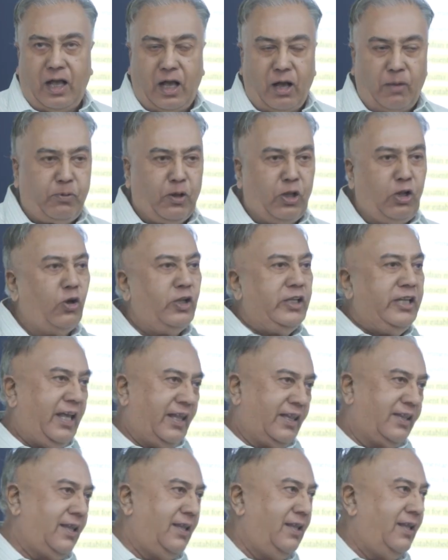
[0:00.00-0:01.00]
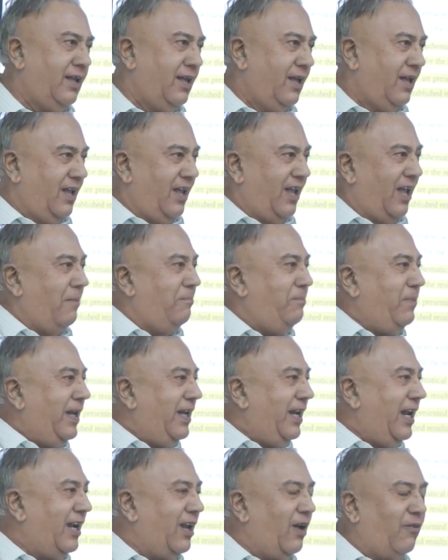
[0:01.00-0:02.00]
Apollonius, a
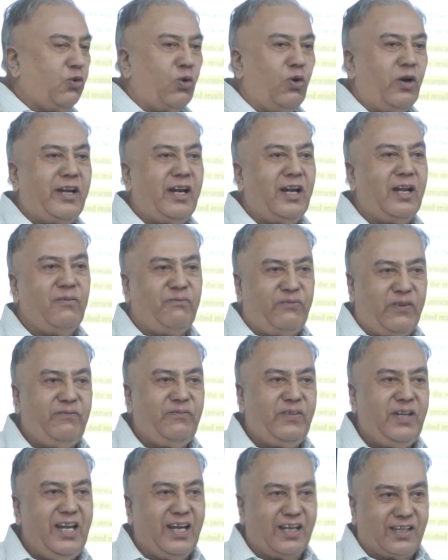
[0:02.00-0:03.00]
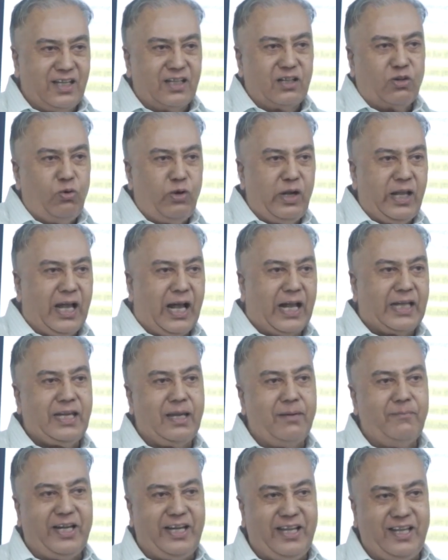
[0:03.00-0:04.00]
period of 250 years, including
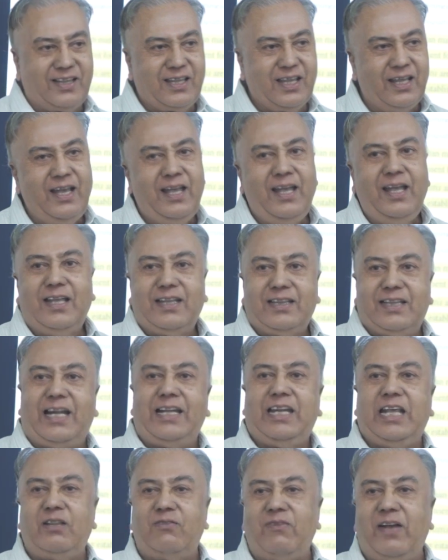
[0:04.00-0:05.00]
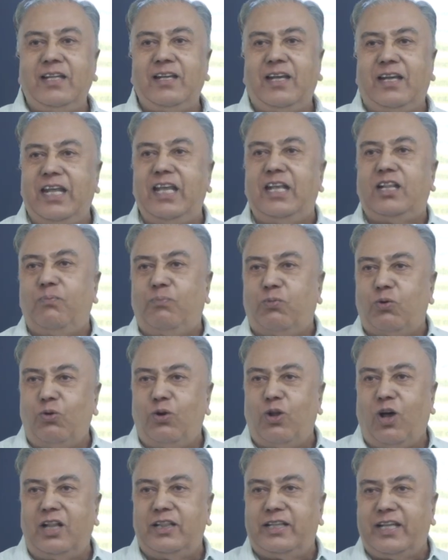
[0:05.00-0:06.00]
Archimedes, that is when Greeks
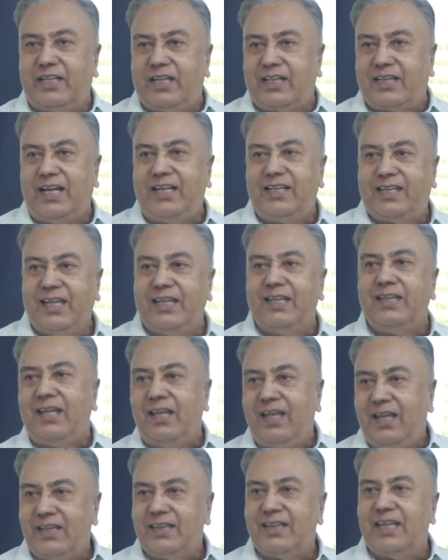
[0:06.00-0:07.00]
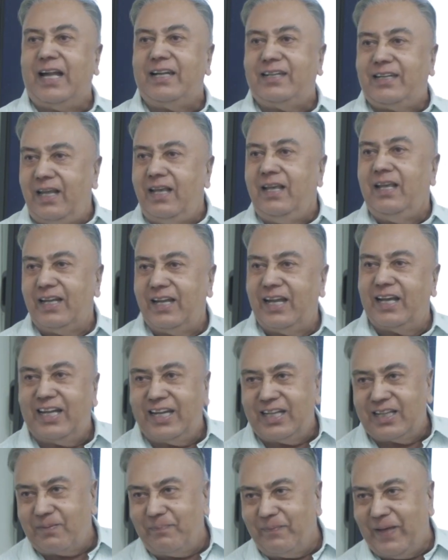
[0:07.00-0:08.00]
proved all the results in that
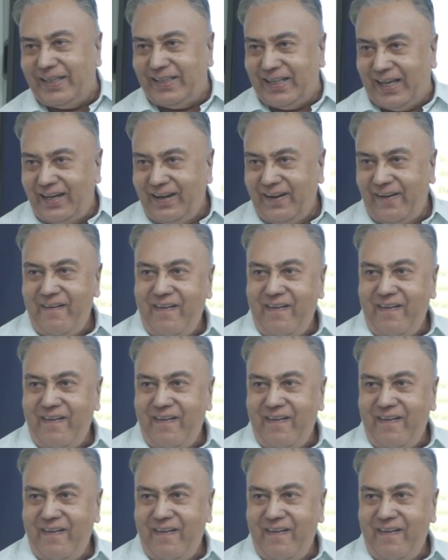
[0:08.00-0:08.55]
rigorous manner.